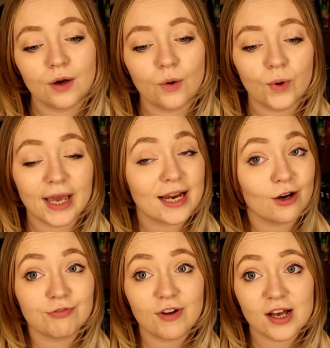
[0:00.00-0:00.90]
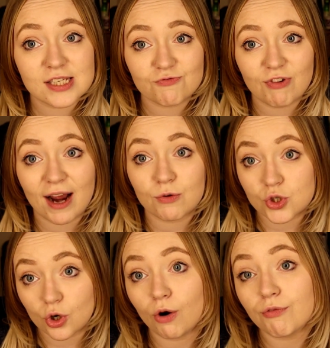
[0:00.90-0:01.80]
we had our first round
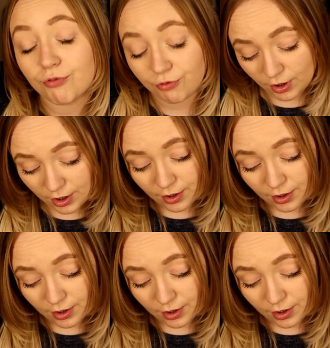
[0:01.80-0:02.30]
of